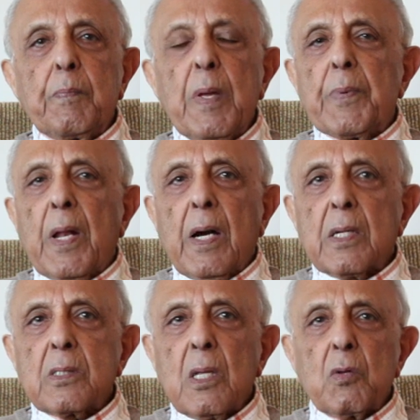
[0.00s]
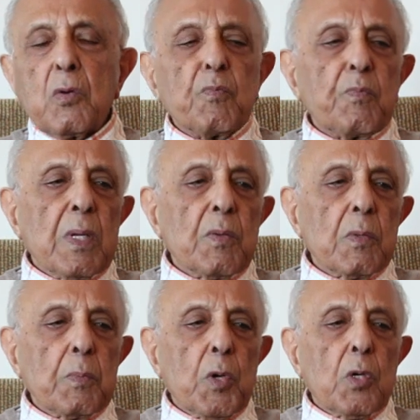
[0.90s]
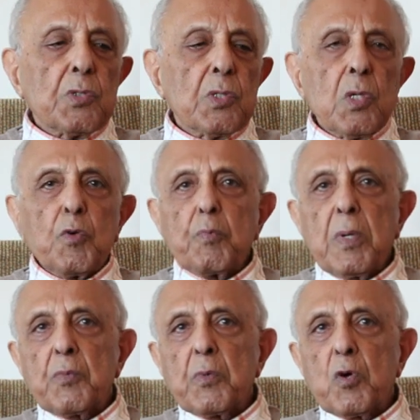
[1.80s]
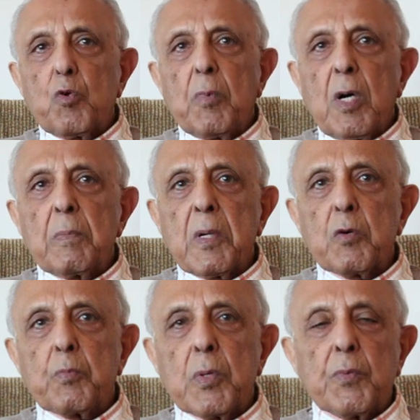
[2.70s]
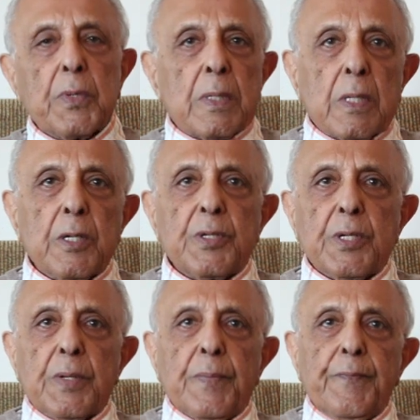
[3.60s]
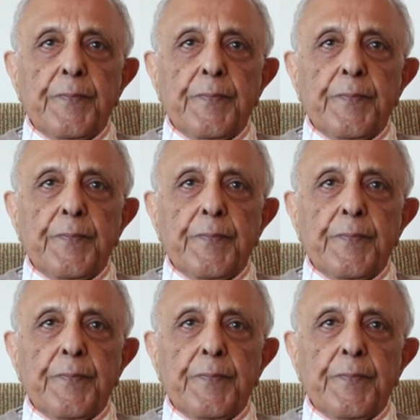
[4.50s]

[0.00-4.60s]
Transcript: People ask now, you've been with Beyonce, you've been with Obama, you've been with Clinton.